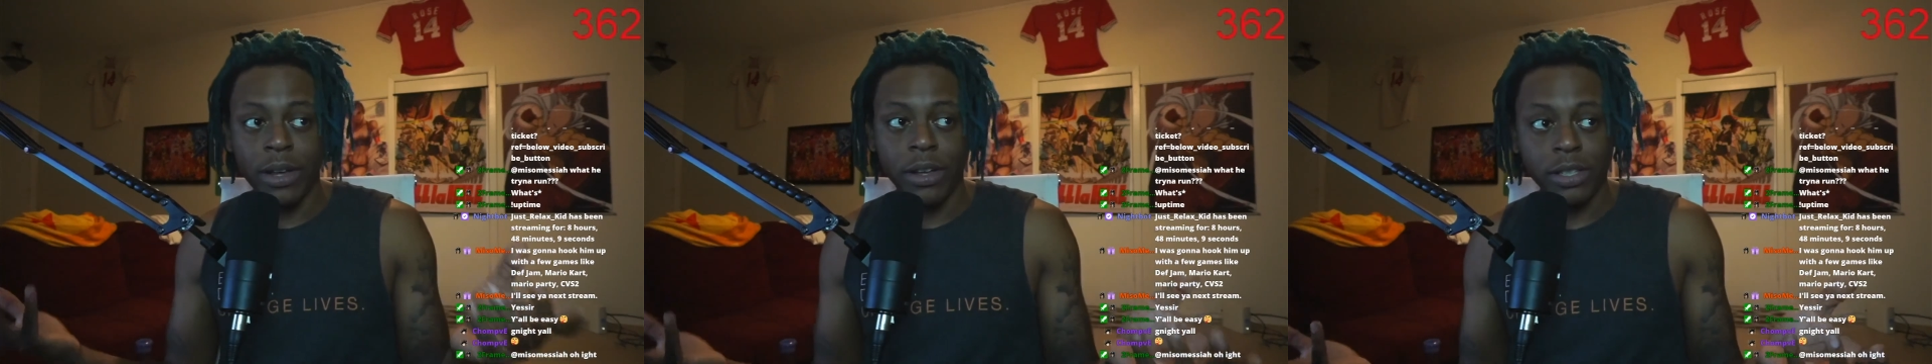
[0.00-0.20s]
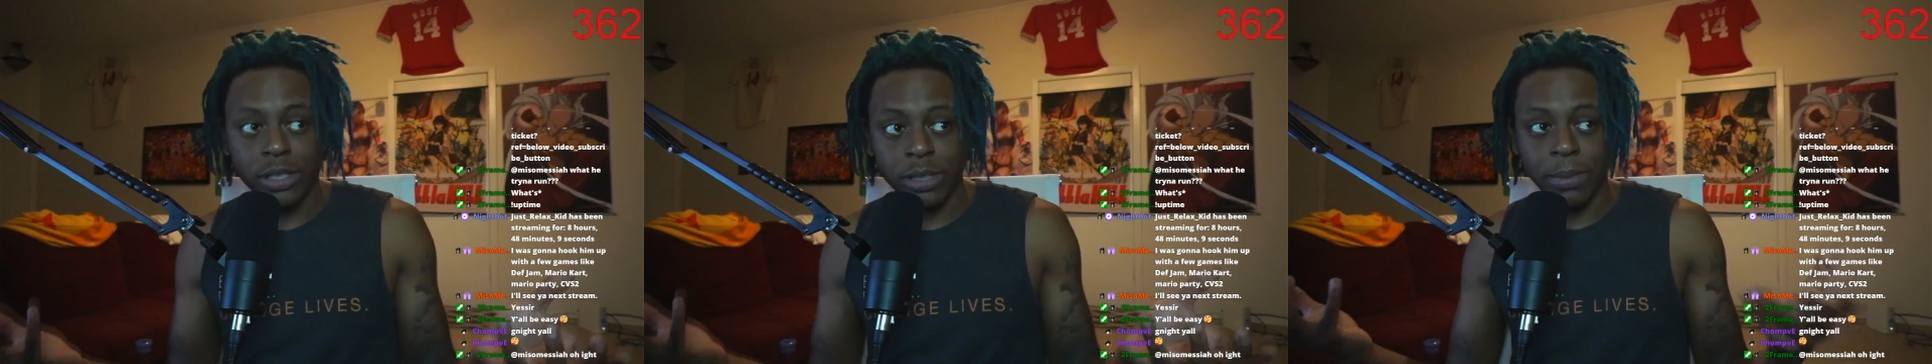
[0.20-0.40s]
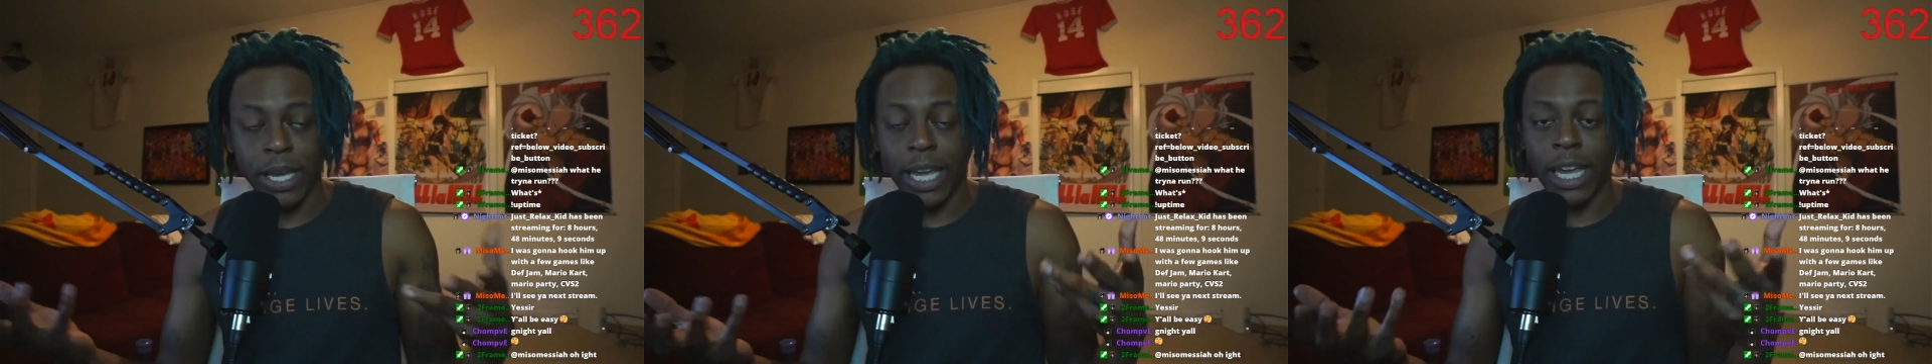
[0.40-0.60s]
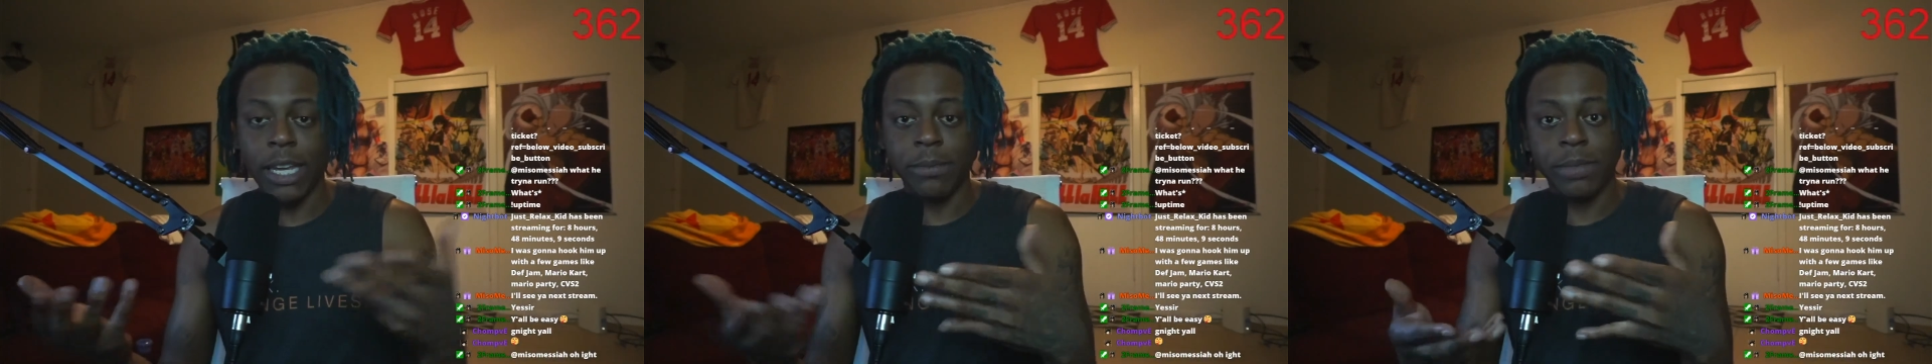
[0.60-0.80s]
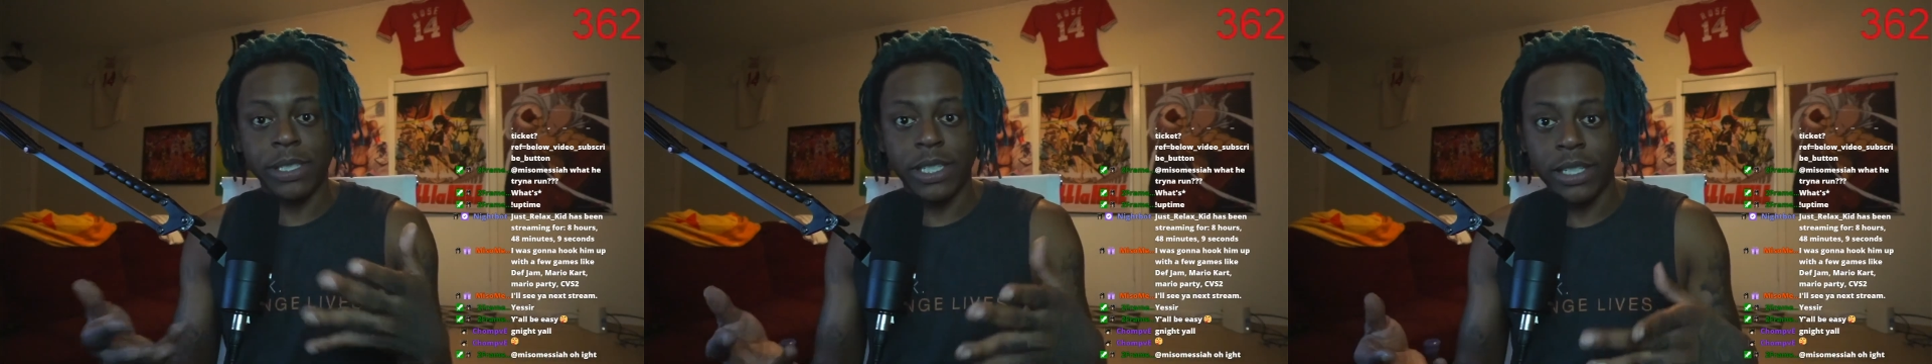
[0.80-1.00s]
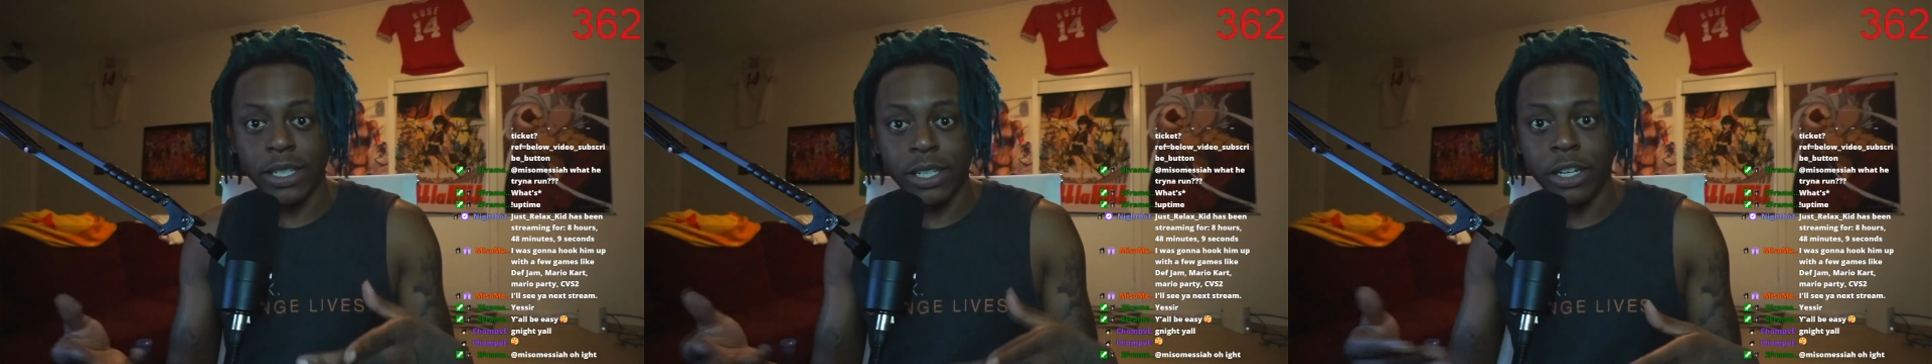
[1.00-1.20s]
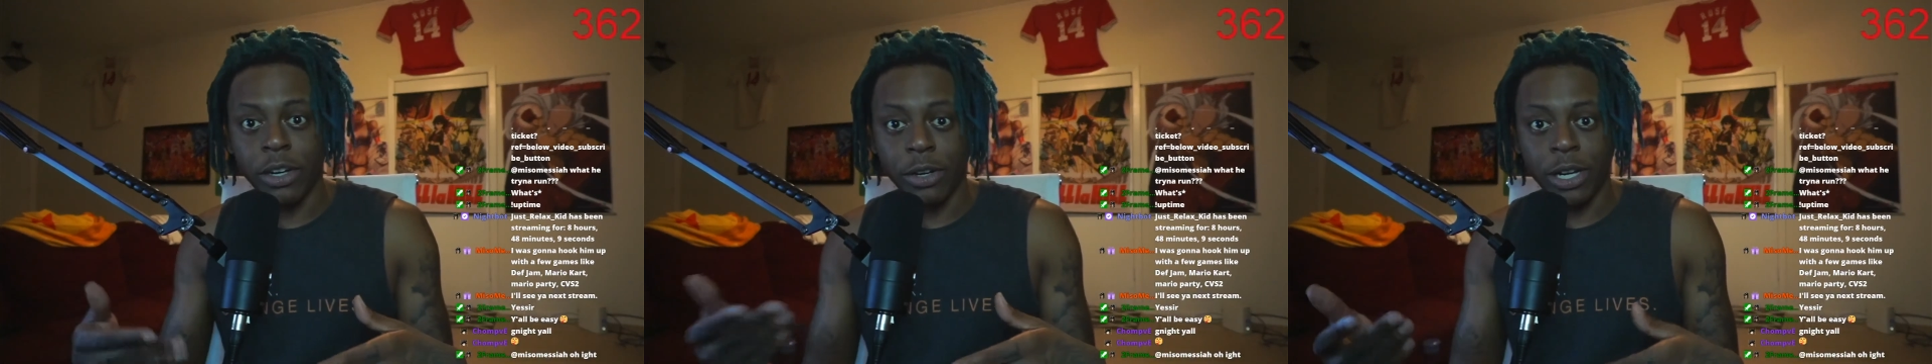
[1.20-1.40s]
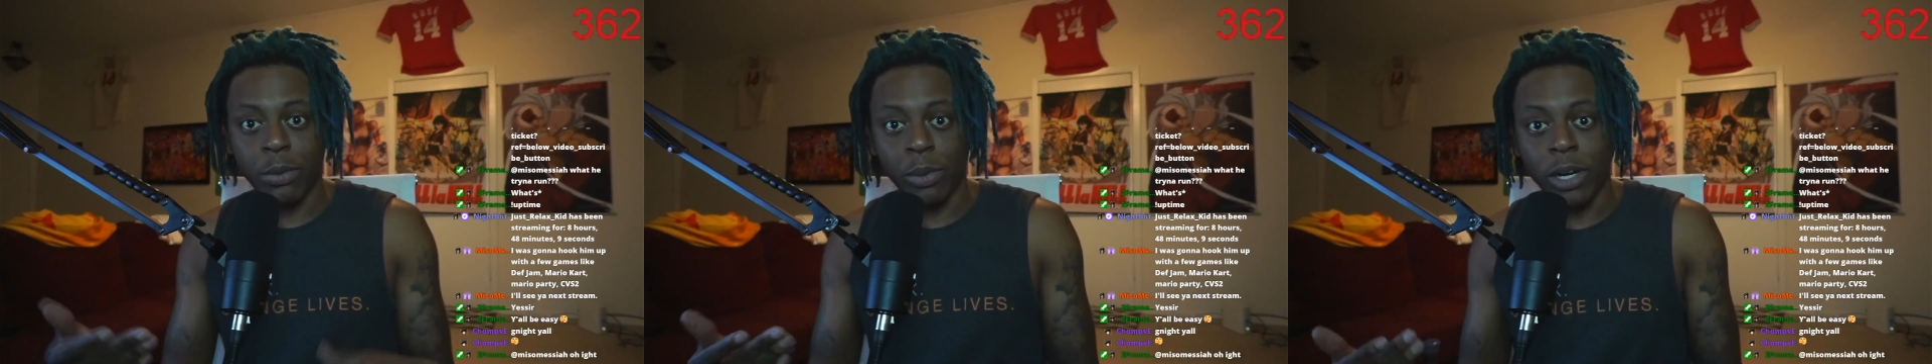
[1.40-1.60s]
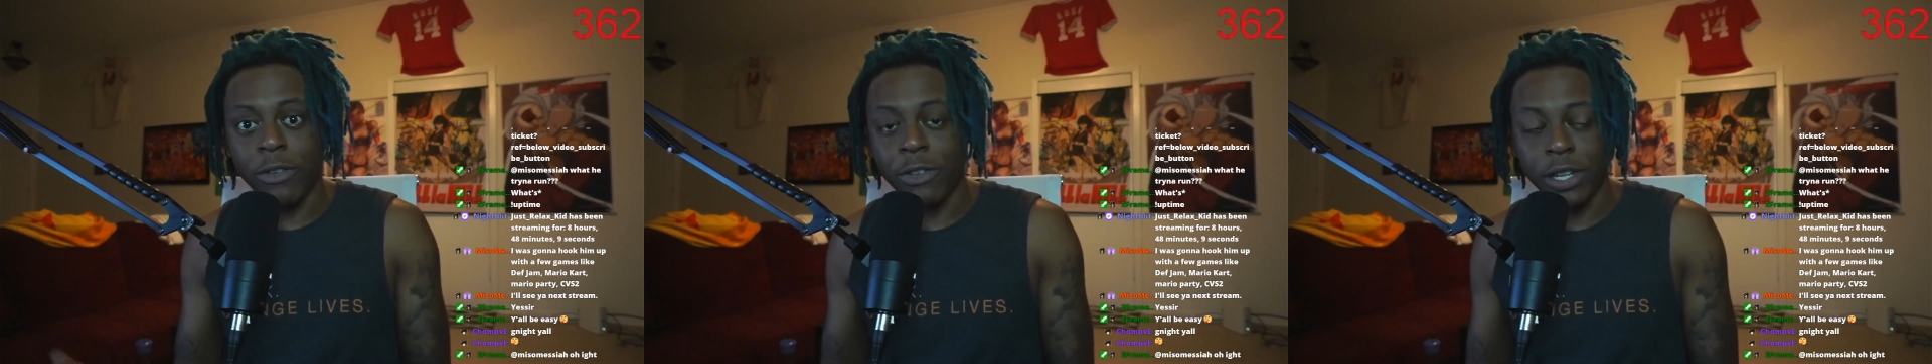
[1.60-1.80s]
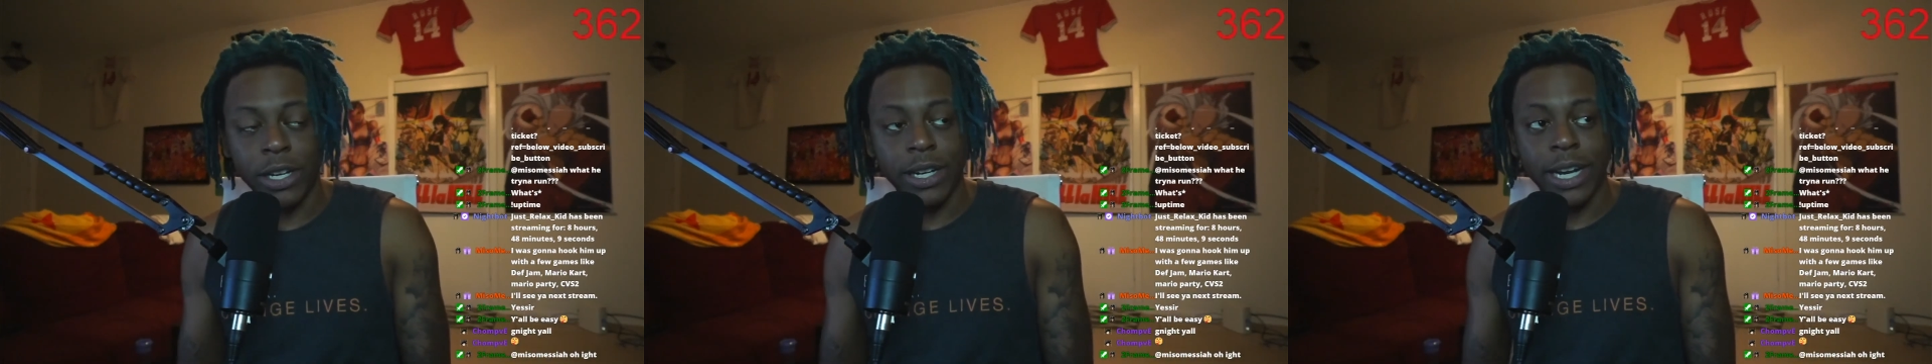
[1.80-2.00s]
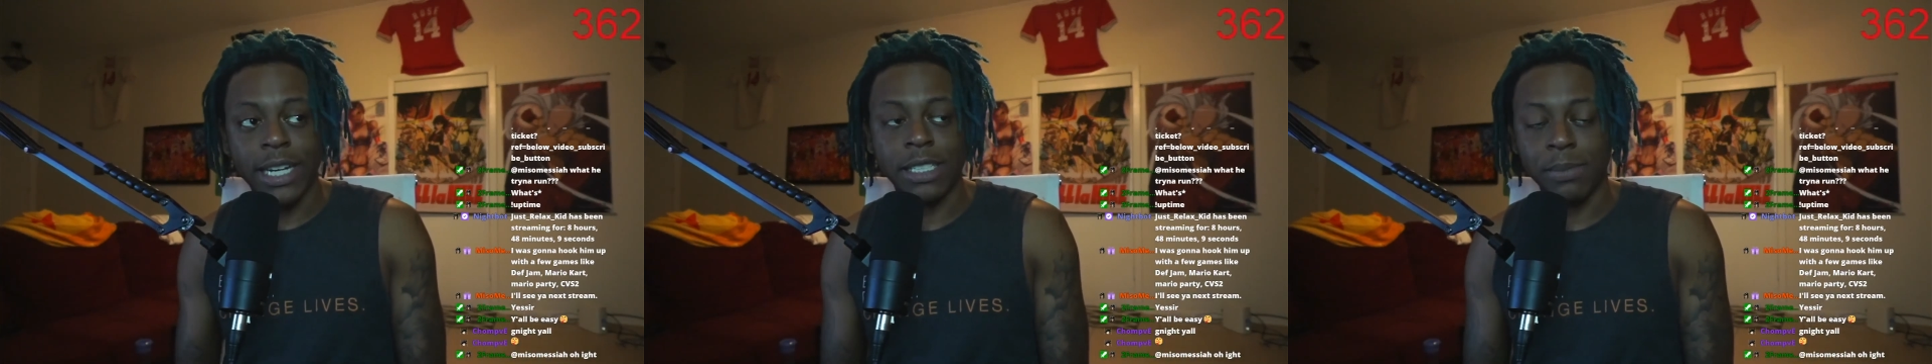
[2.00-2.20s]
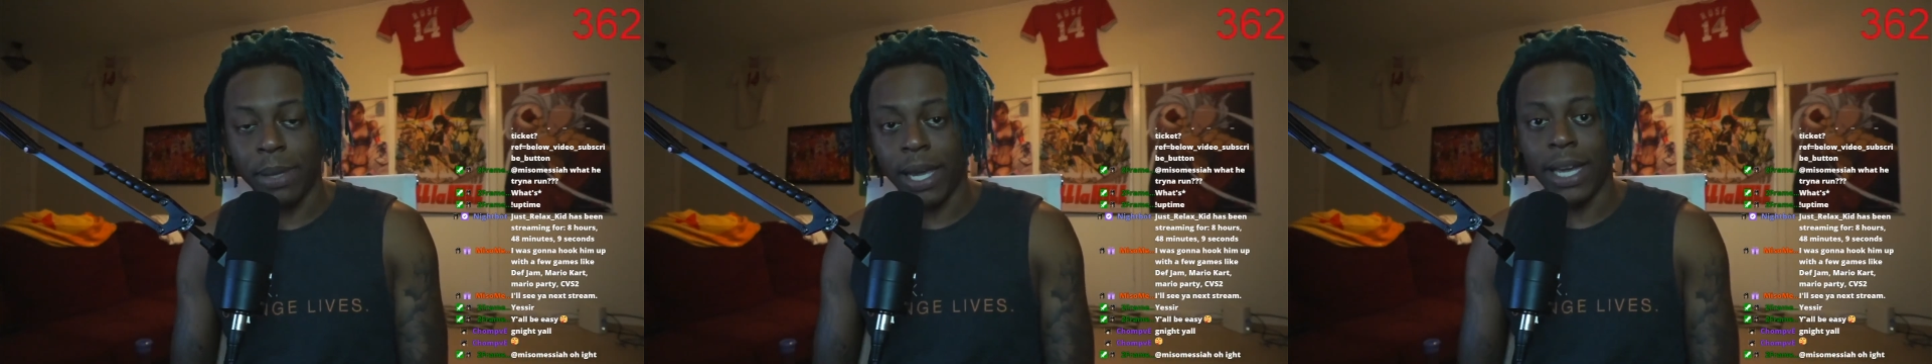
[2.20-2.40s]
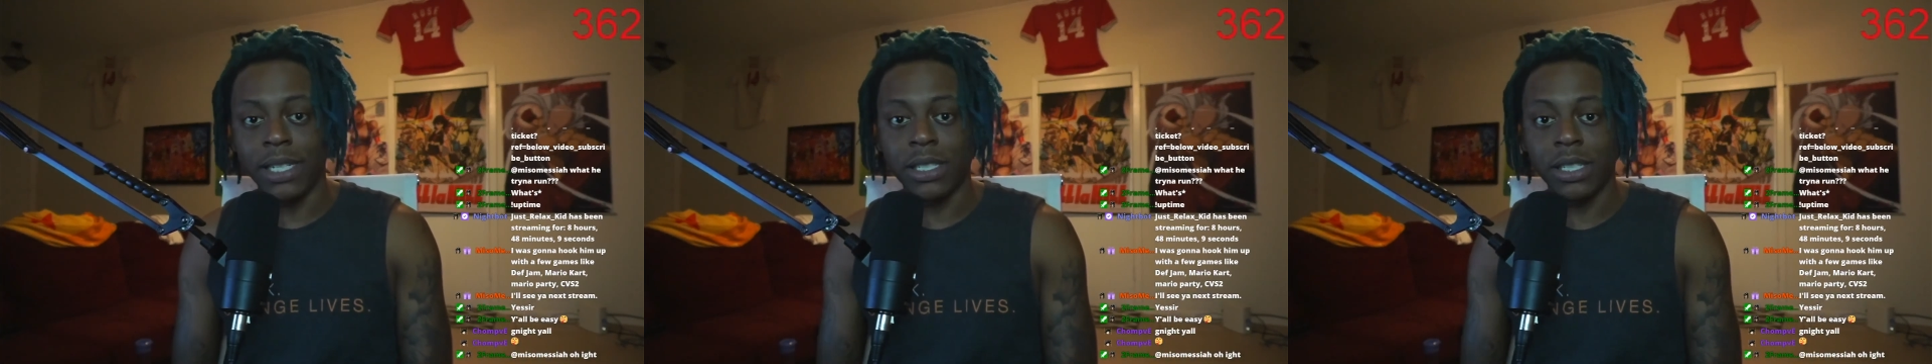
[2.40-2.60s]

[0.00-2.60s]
some games to, you know, get ready for their next match.